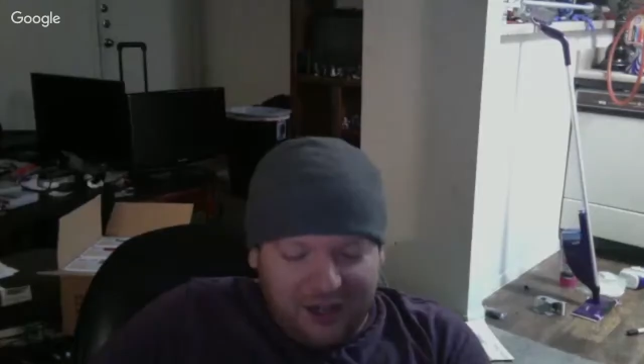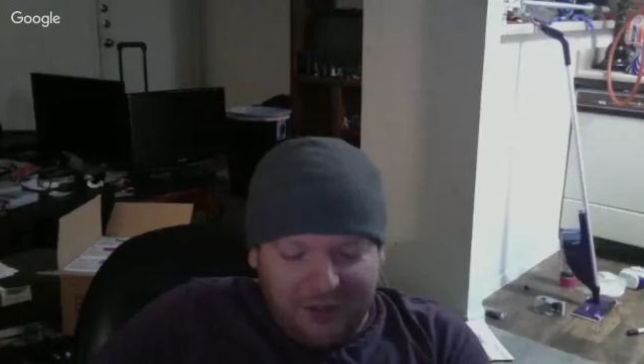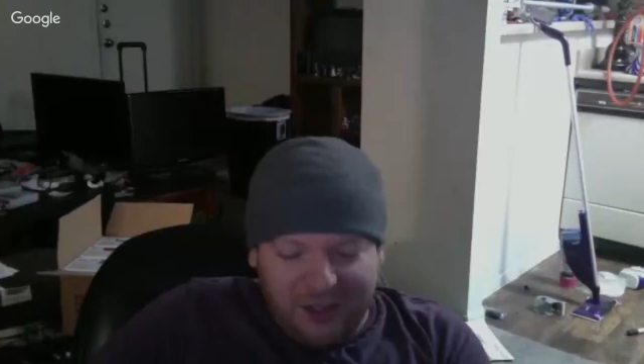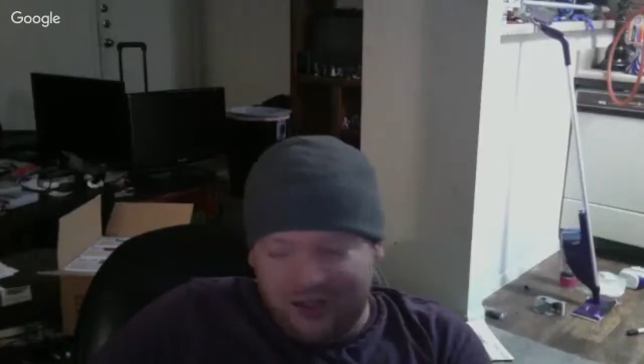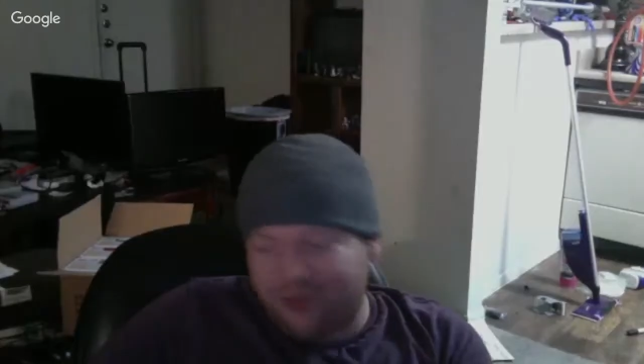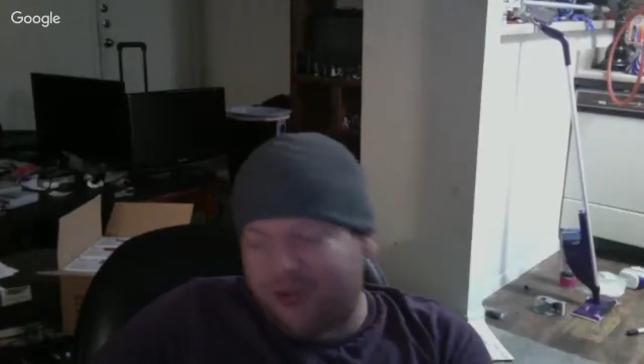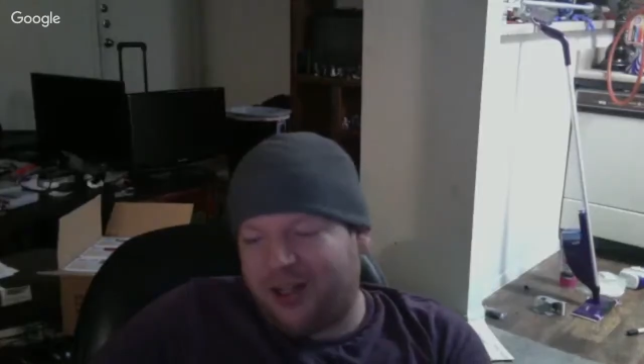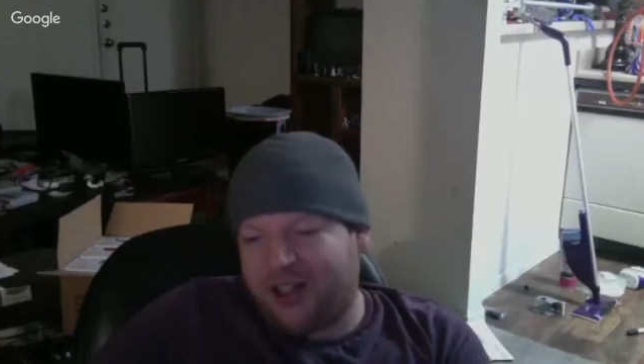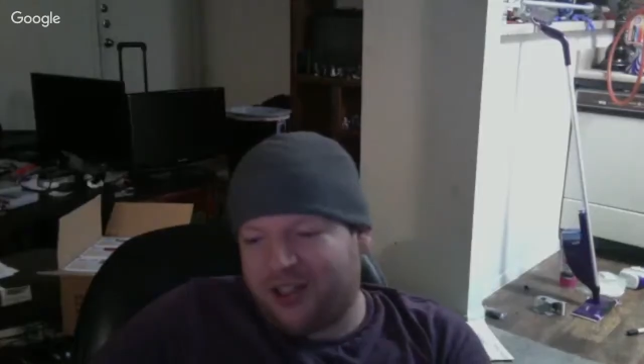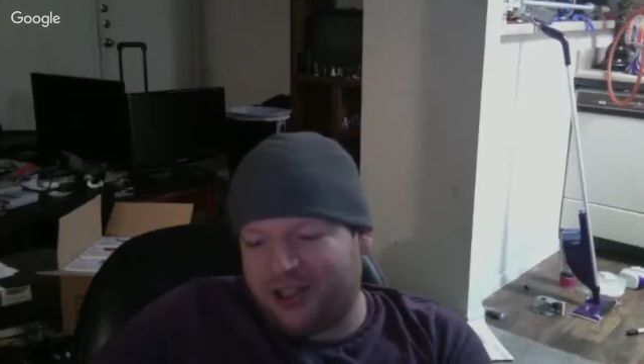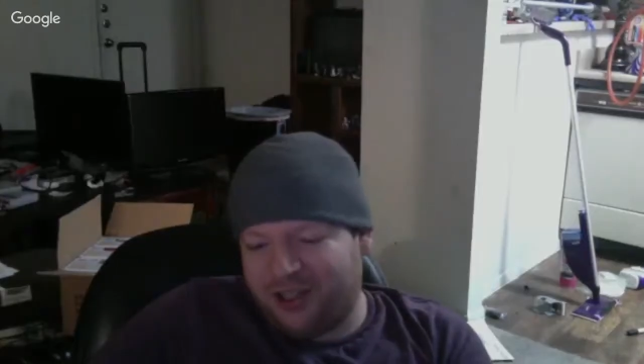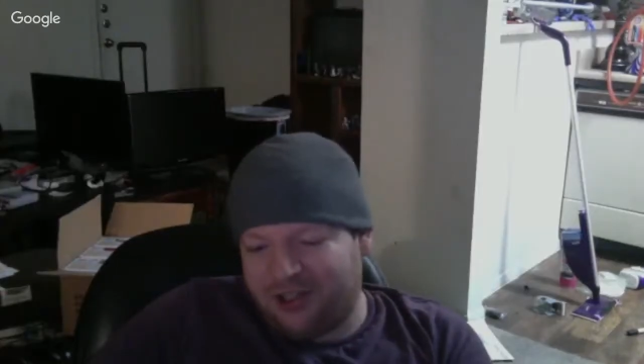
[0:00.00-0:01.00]
went to
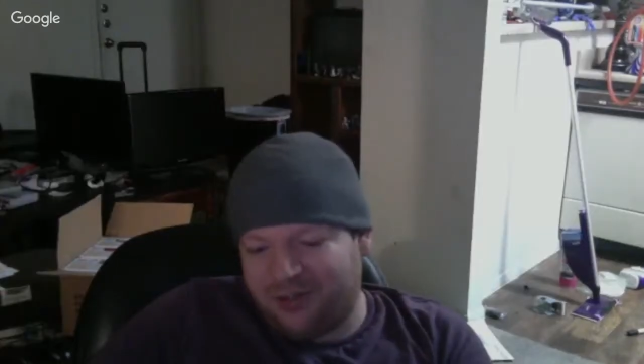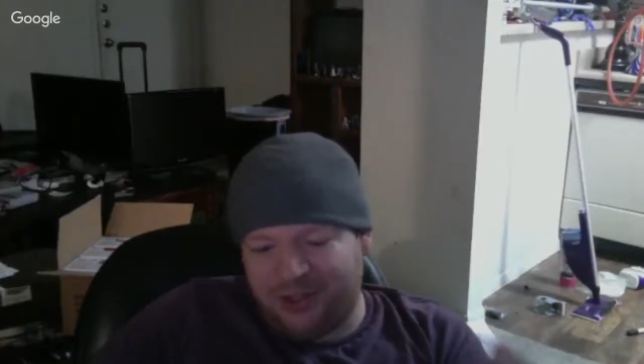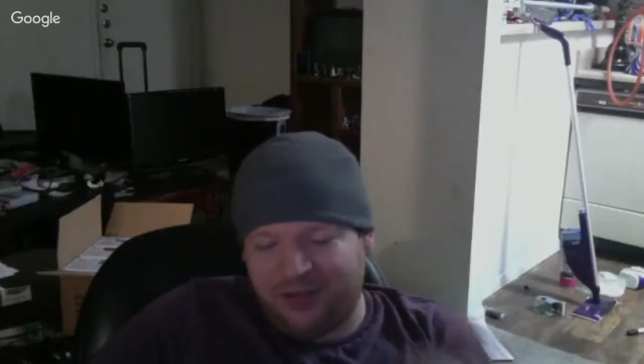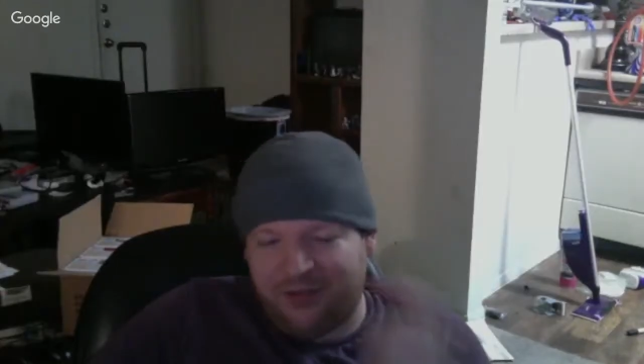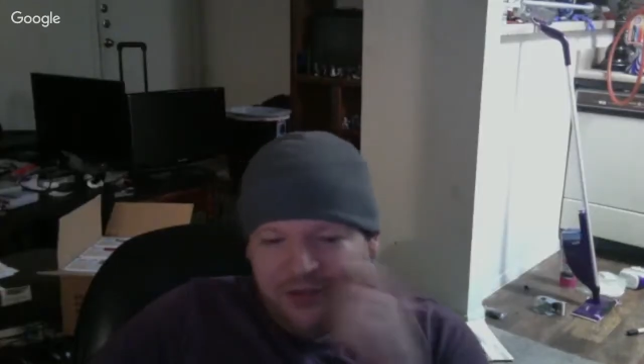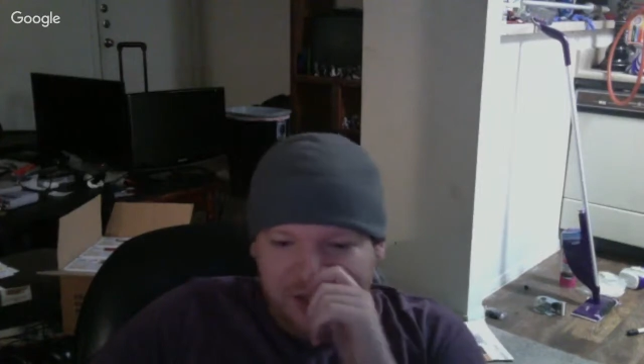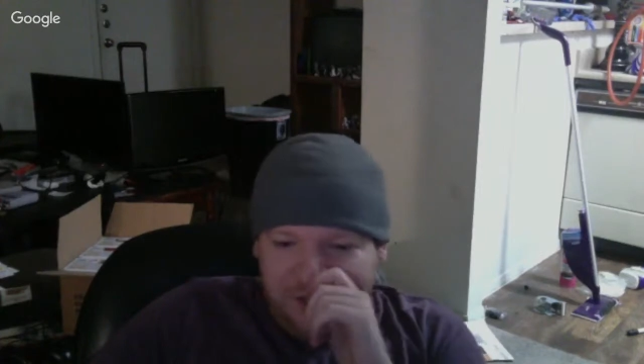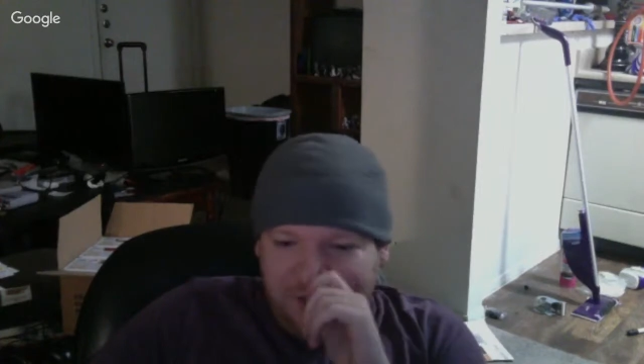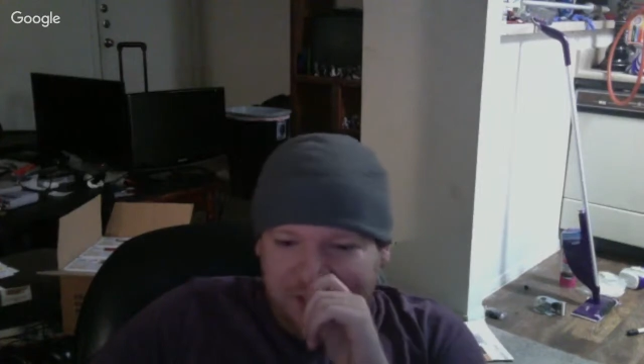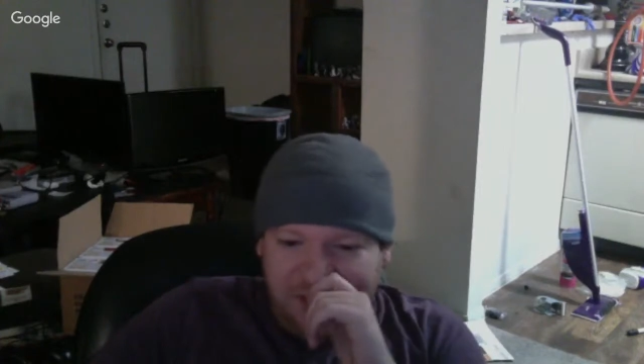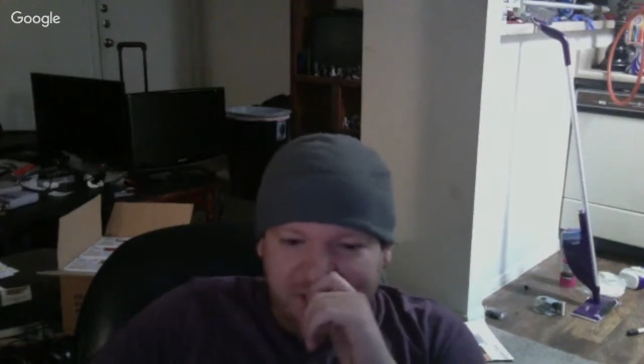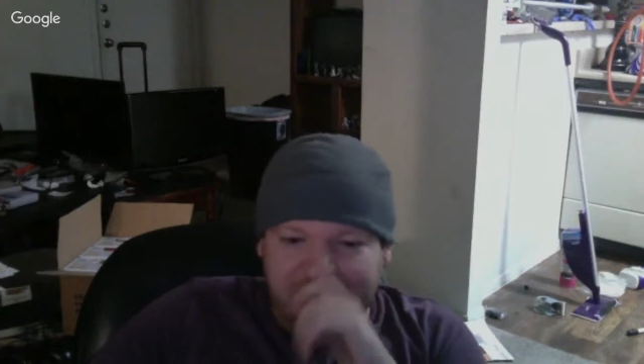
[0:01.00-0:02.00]
watch it with a friend of
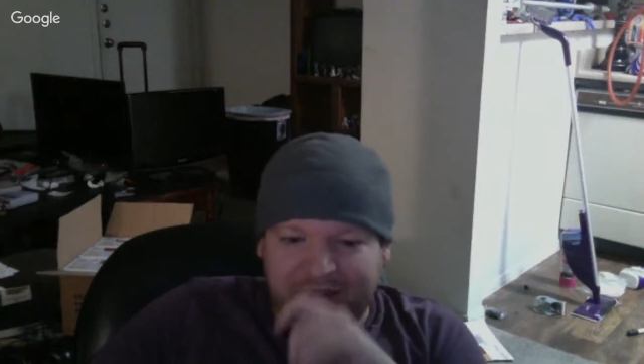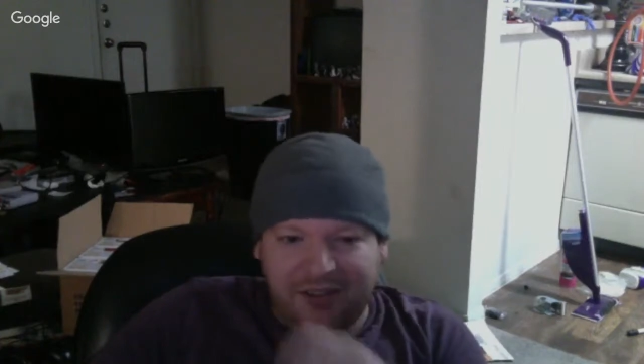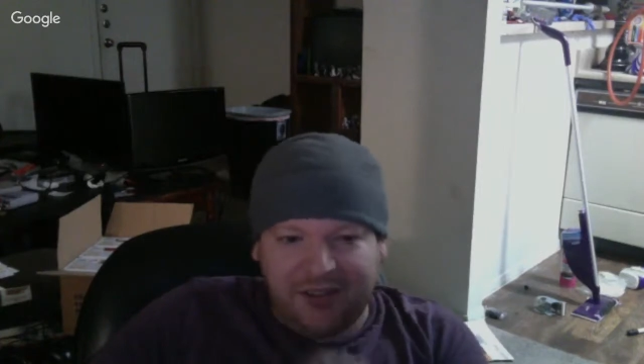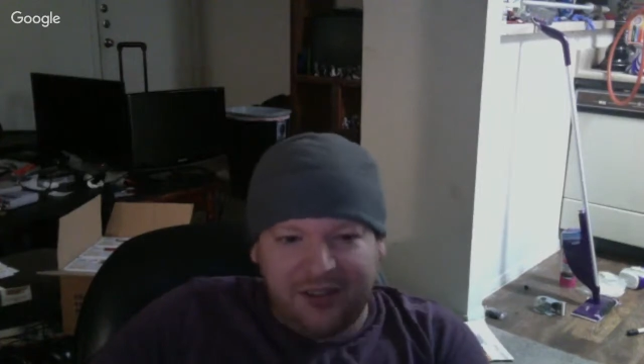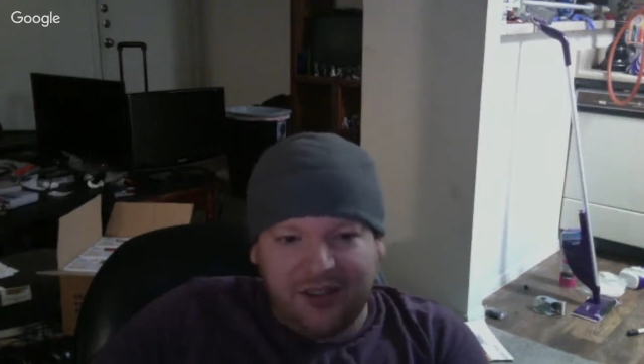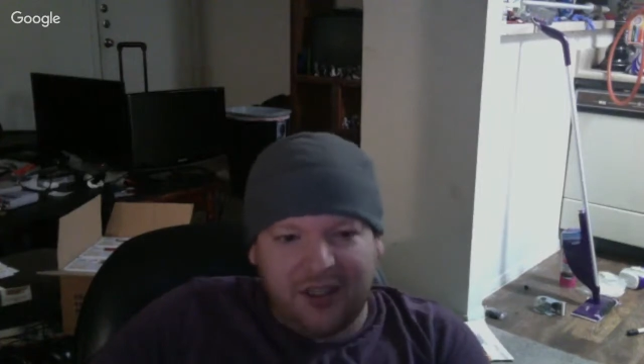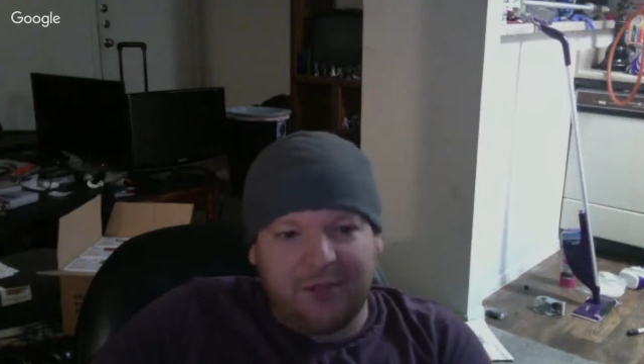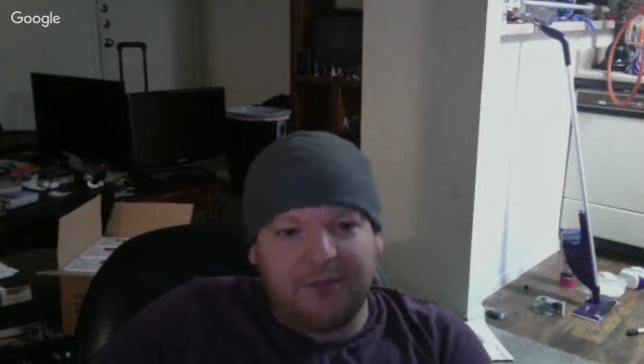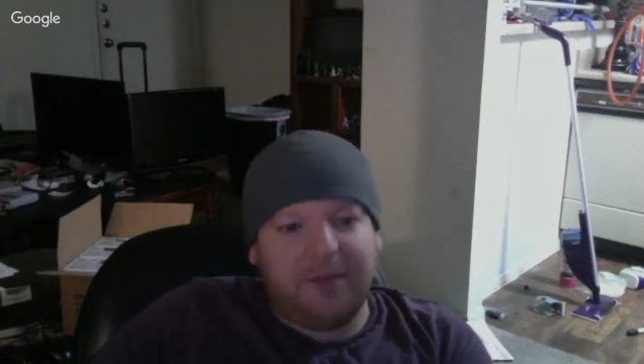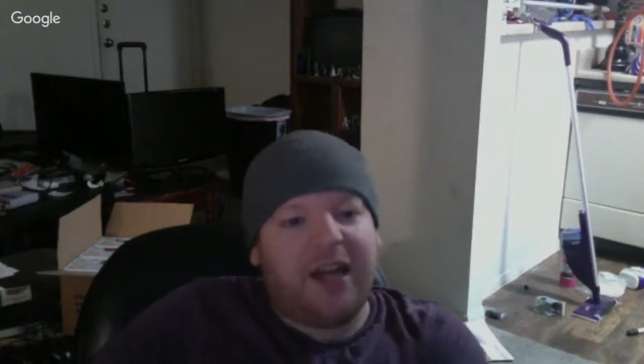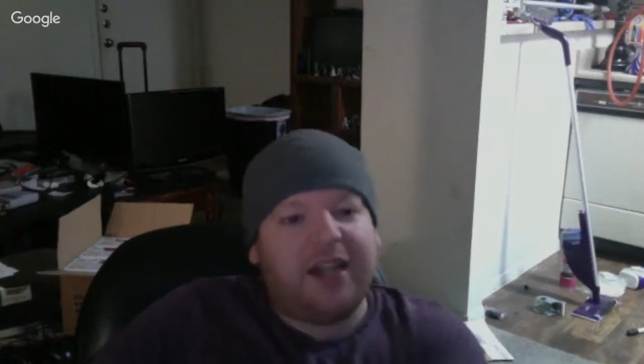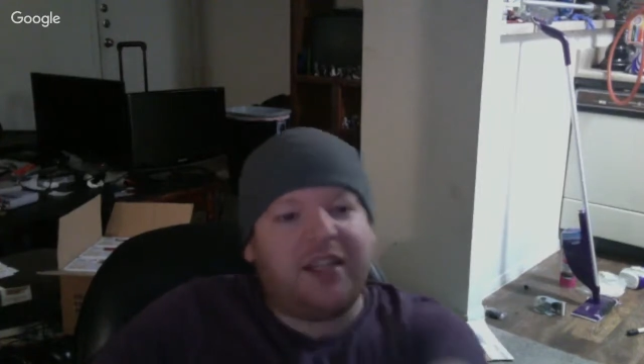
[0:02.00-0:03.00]
mine.
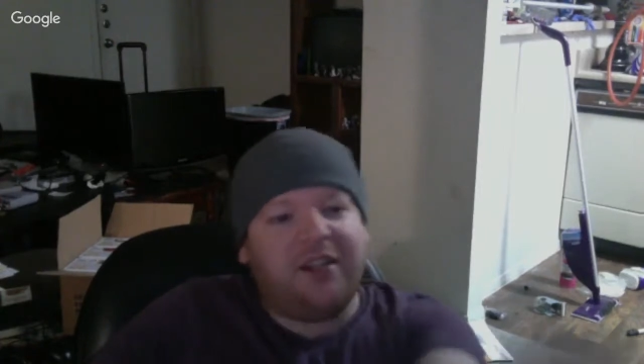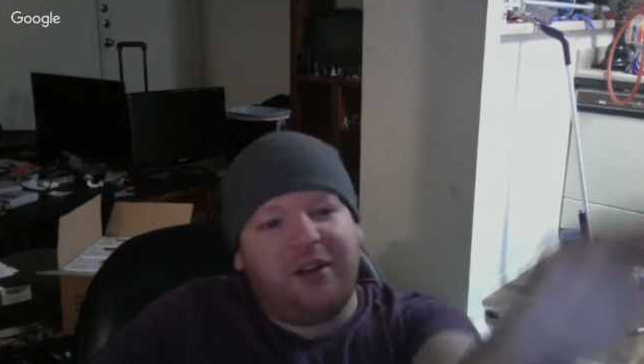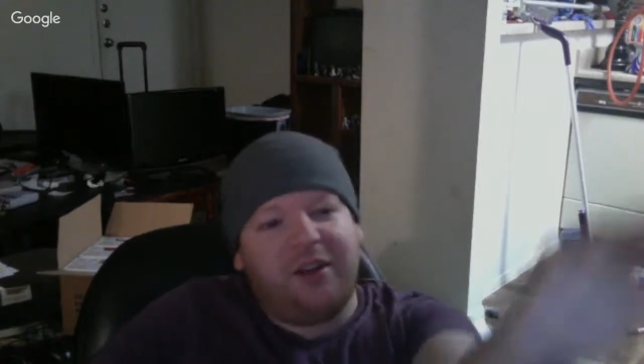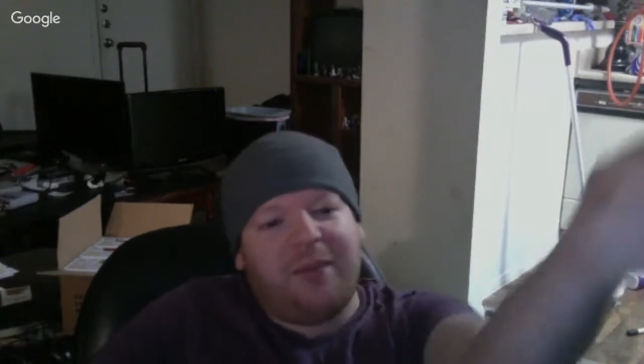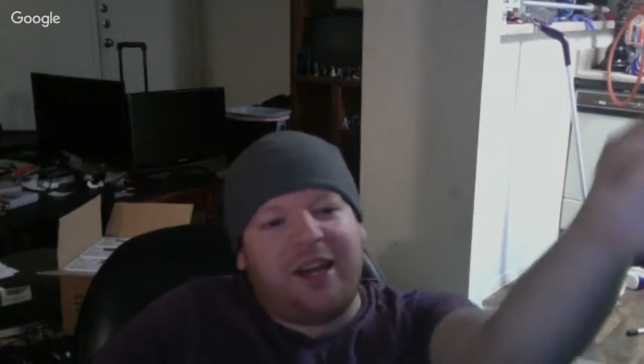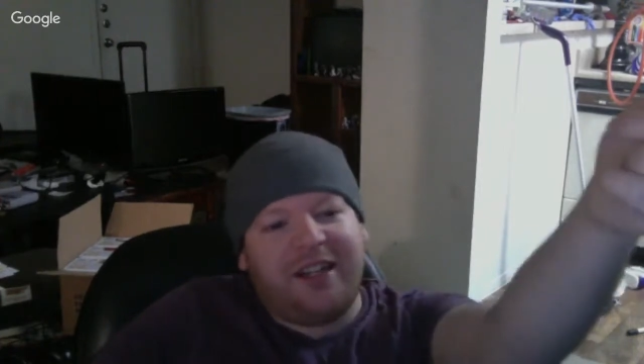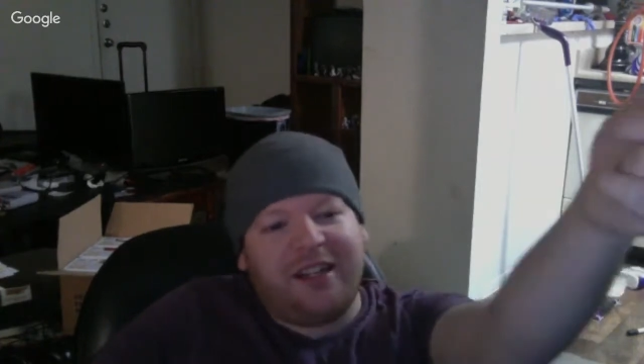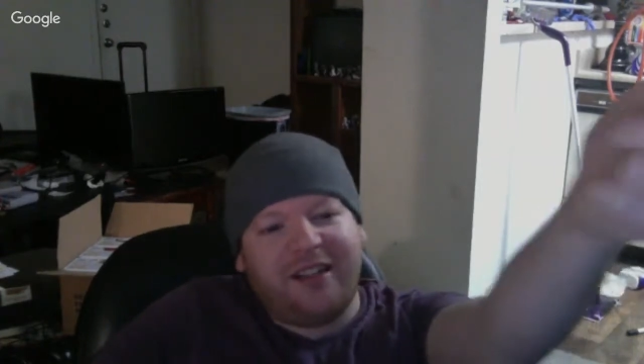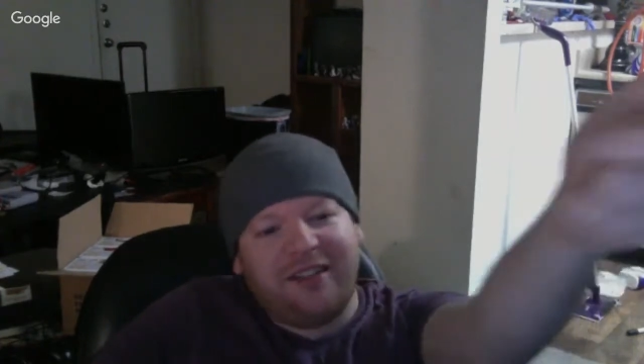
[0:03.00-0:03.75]
Maddie, you know Maddie.